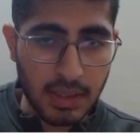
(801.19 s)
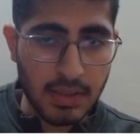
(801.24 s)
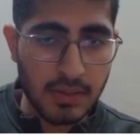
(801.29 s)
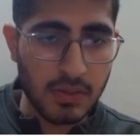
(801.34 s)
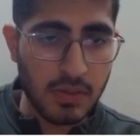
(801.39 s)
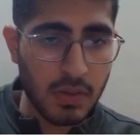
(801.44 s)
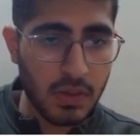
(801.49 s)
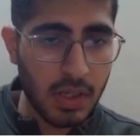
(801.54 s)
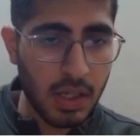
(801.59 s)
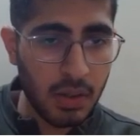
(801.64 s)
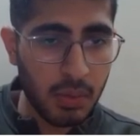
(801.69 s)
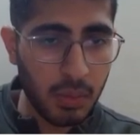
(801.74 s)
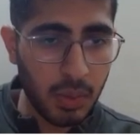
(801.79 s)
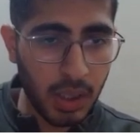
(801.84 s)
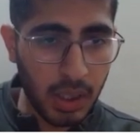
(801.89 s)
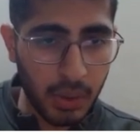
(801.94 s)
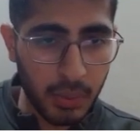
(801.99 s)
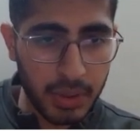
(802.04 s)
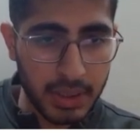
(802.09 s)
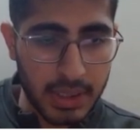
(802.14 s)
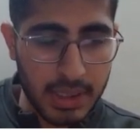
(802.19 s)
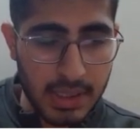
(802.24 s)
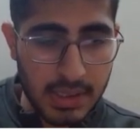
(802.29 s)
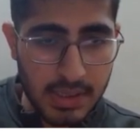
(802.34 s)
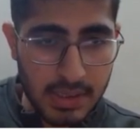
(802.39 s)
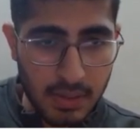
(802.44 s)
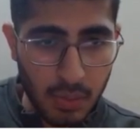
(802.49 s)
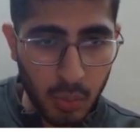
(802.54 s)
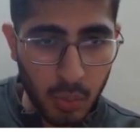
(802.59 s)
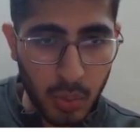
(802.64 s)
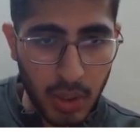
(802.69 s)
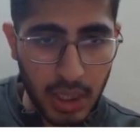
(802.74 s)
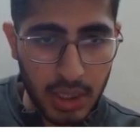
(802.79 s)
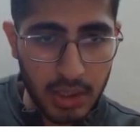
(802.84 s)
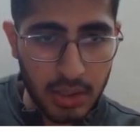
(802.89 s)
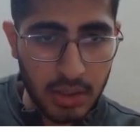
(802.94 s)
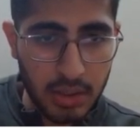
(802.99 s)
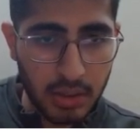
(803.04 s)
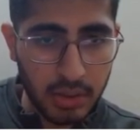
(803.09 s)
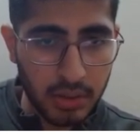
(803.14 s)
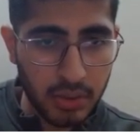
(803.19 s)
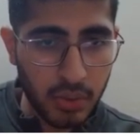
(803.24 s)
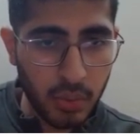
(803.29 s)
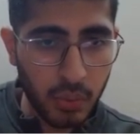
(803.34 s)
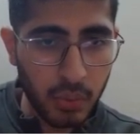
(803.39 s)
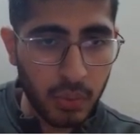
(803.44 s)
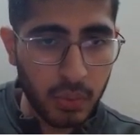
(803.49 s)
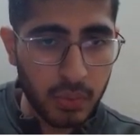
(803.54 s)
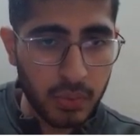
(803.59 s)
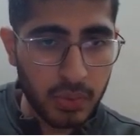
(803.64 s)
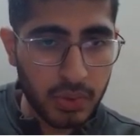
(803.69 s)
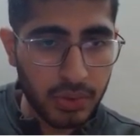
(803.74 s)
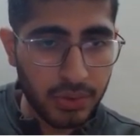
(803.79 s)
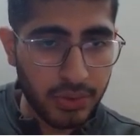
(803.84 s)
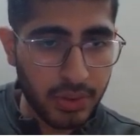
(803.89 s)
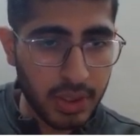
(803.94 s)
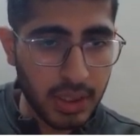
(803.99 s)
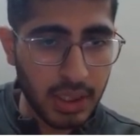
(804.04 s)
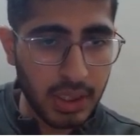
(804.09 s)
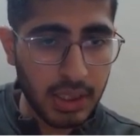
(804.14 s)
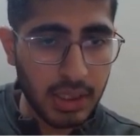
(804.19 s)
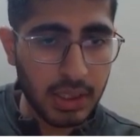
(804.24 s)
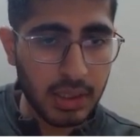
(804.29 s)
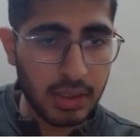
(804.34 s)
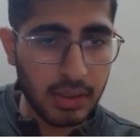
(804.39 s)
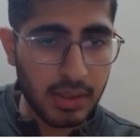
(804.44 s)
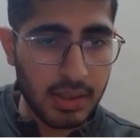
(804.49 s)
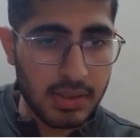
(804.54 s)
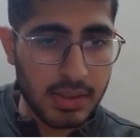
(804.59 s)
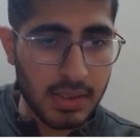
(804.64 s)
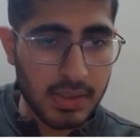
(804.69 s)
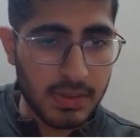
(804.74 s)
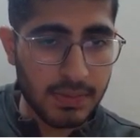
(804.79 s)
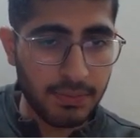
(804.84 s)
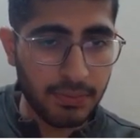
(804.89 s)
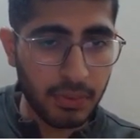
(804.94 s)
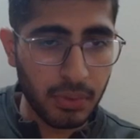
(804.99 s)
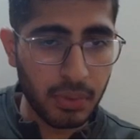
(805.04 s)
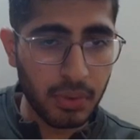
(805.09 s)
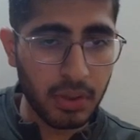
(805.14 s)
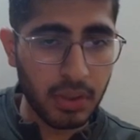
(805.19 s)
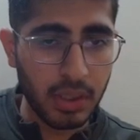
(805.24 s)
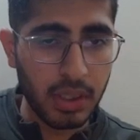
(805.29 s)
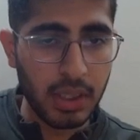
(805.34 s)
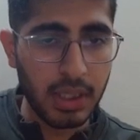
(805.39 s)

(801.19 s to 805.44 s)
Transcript: So now how it is, 1, 2, 3, this is 4,